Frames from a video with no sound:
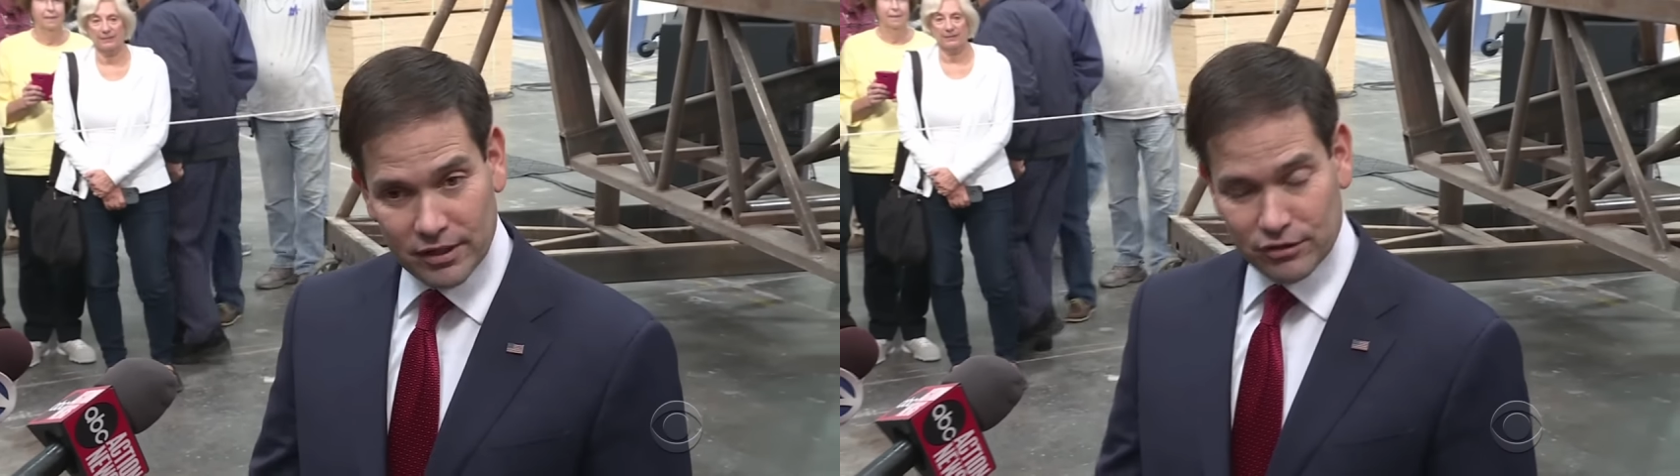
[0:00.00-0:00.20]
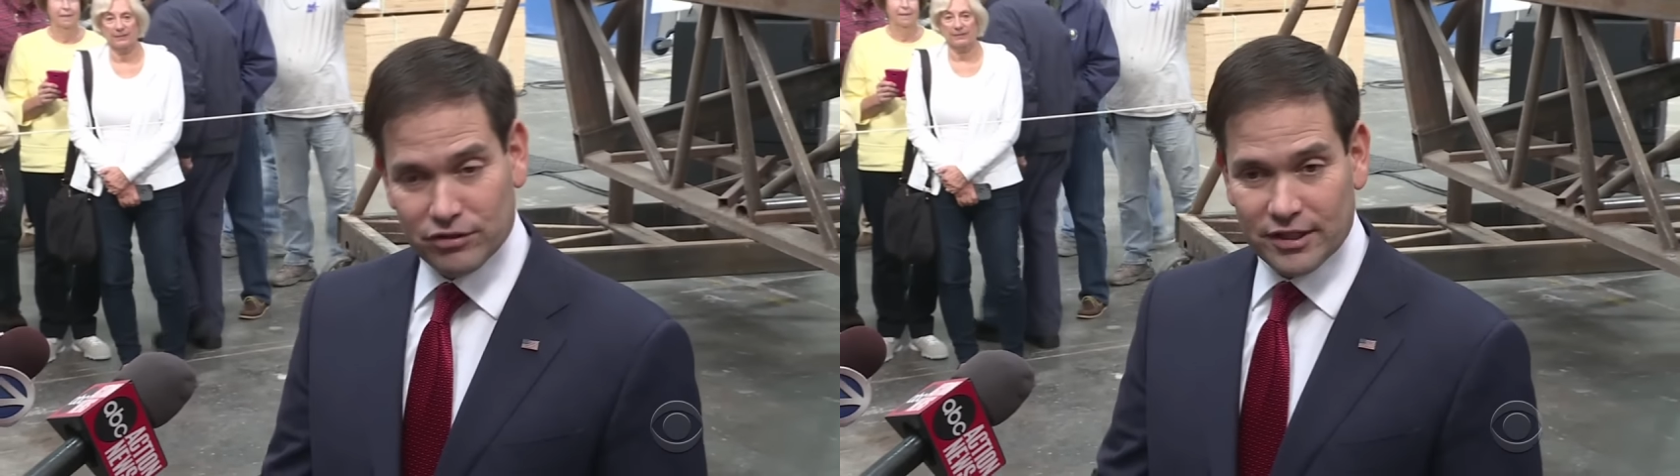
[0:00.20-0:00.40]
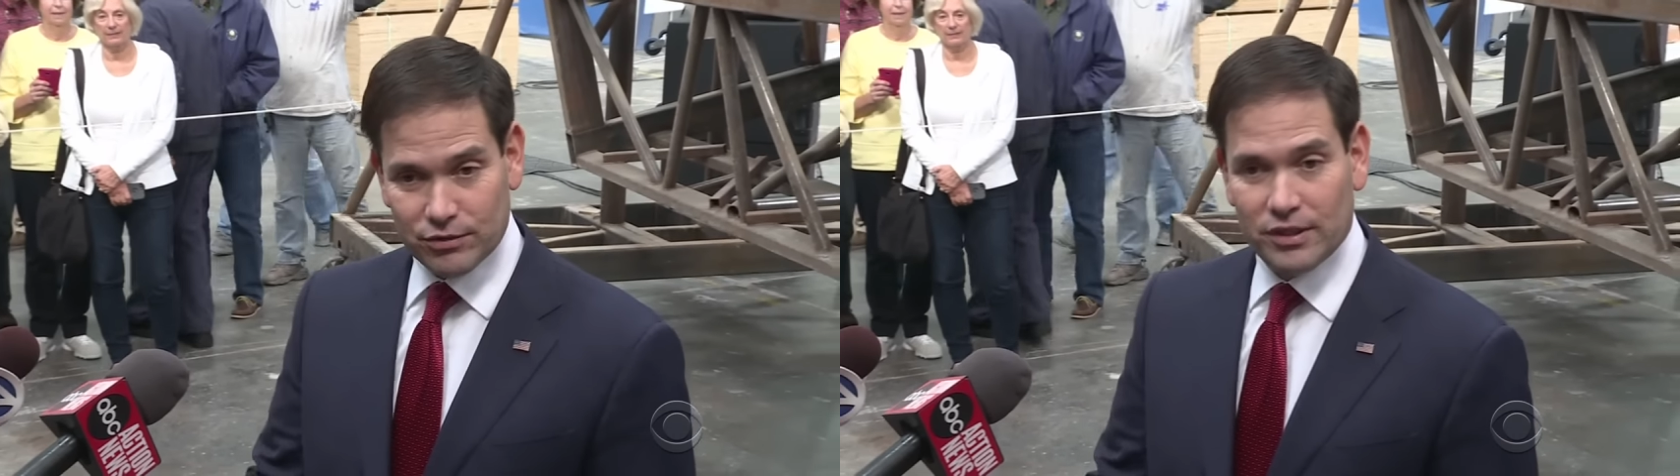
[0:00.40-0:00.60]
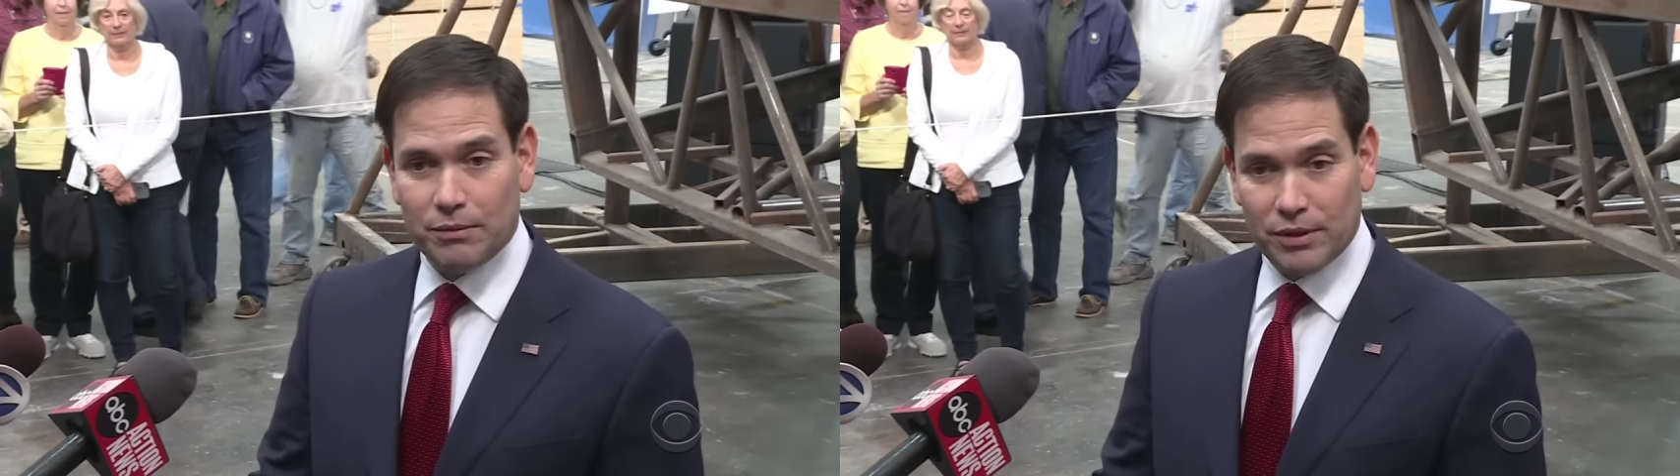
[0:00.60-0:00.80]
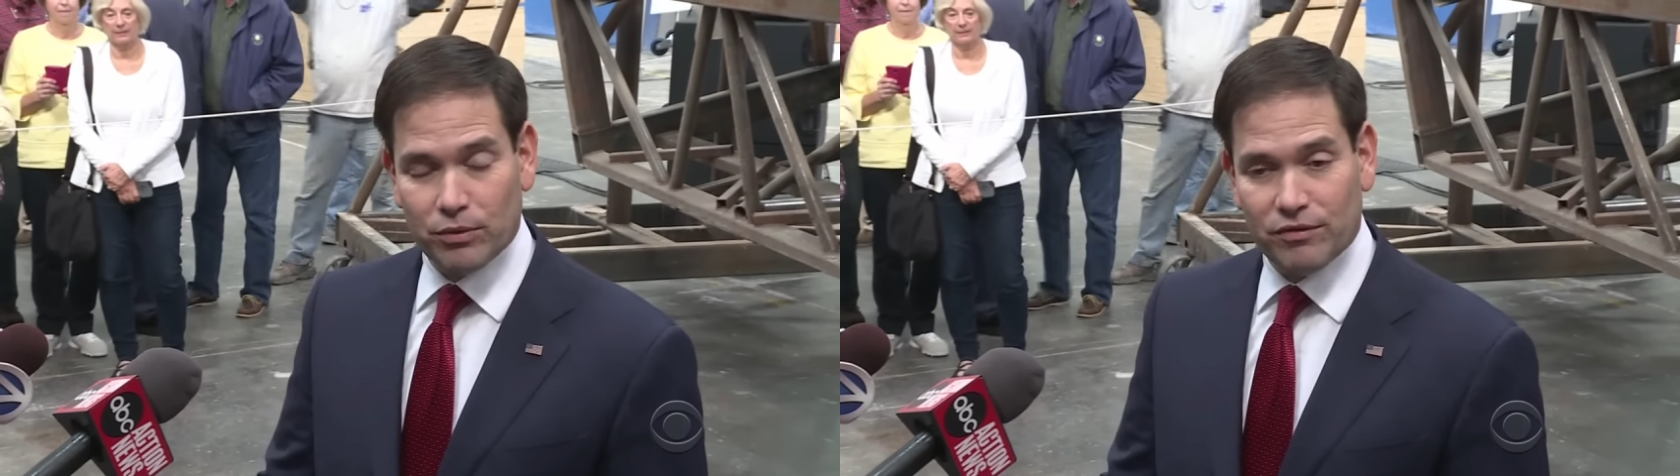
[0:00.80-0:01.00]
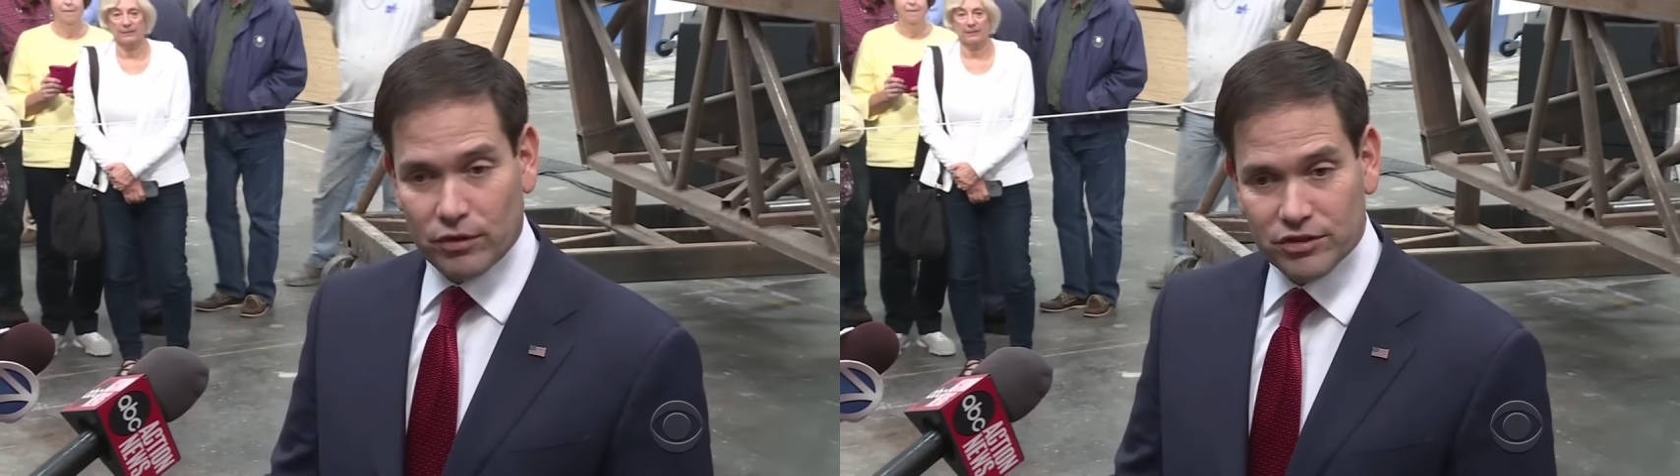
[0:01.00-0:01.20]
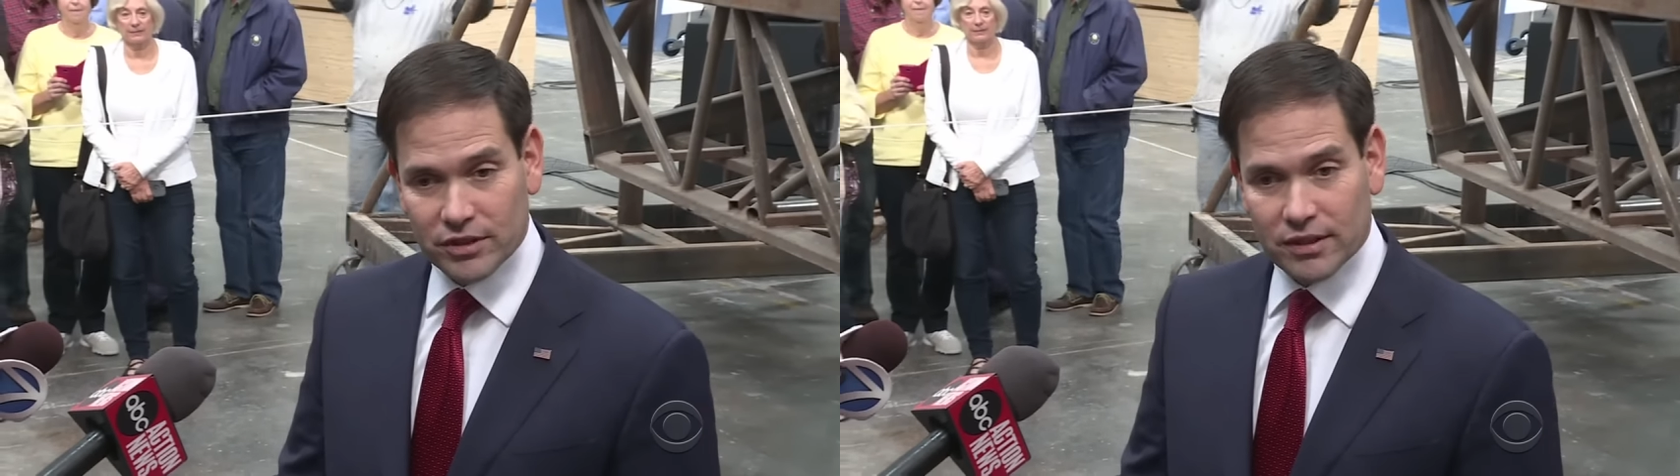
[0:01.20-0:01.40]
These are things we need to be reversing.